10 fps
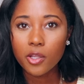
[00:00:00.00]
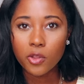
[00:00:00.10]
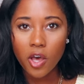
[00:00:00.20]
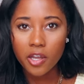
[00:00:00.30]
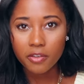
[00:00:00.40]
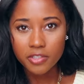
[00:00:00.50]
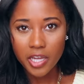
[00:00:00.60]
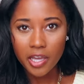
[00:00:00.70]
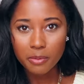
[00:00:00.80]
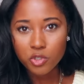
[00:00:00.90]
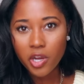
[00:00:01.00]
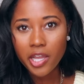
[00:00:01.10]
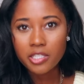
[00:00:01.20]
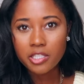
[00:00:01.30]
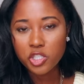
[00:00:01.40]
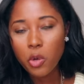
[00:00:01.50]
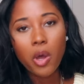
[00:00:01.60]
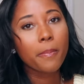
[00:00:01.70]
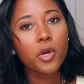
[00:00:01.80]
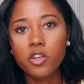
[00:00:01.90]
a lot of time trying to show
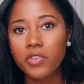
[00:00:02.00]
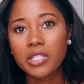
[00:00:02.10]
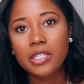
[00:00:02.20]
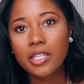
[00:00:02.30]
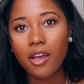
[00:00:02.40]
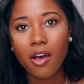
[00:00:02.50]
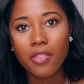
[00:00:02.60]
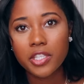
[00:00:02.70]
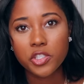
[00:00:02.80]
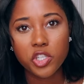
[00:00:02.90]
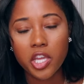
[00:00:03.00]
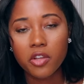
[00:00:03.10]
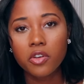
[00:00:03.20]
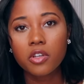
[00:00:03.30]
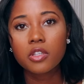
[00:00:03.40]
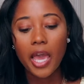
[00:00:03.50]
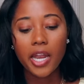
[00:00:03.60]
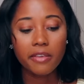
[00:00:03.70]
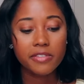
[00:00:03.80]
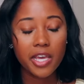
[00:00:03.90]
up perfectly on this channel,
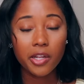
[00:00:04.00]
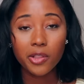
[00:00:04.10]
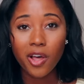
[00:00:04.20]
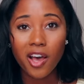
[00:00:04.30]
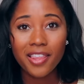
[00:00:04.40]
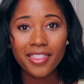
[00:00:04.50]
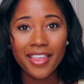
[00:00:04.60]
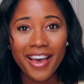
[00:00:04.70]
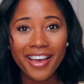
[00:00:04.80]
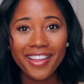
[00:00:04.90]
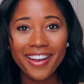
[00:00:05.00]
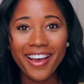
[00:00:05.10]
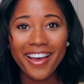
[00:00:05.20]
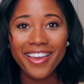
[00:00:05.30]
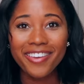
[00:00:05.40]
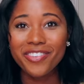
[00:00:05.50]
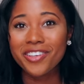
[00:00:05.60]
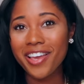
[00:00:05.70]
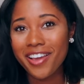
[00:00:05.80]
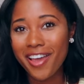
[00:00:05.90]
and I said a lot that I
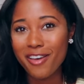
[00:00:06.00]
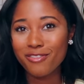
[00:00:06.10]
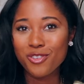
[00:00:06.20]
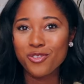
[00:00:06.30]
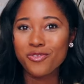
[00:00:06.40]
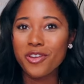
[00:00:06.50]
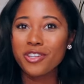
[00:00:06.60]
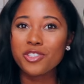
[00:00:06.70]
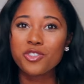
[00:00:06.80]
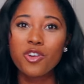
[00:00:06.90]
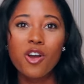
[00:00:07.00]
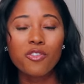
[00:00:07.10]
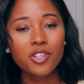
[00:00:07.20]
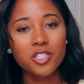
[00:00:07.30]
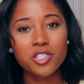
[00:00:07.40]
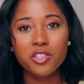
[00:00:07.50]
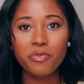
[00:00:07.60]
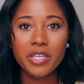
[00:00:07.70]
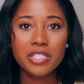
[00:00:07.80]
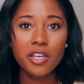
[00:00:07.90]
feel like I have two very strong versions
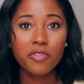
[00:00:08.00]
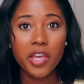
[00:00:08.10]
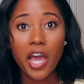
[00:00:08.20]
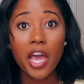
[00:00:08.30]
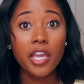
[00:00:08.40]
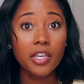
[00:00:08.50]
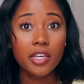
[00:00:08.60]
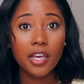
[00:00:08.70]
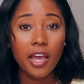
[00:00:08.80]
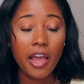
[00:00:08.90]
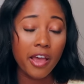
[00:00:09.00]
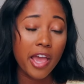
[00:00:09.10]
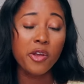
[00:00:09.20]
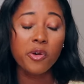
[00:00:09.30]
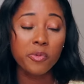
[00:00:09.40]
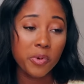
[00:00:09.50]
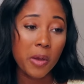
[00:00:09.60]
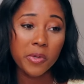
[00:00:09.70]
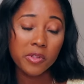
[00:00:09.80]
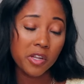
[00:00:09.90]
of myself. Like, I know
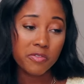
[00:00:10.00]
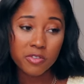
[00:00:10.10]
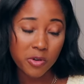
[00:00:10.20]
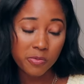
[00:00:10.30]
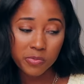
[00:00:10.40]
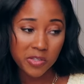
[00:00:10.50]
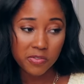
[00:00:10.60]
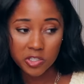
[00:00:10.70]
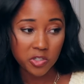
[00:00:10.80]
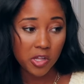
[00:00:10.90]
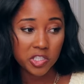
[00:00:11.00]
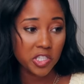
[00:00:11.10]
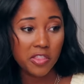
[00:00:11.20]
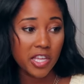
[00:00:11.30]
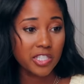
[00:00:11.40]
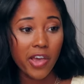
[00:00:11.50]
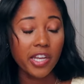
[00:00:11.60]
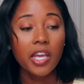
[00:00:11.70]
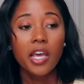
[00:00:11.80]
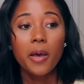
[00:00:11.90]
probably a lot of you don't believe in astrology, and that's
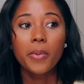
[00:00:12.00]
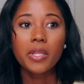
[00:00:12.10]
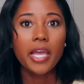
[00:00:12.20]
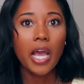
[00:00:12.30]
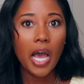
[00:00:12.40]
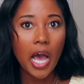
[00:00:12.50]
fine. But like,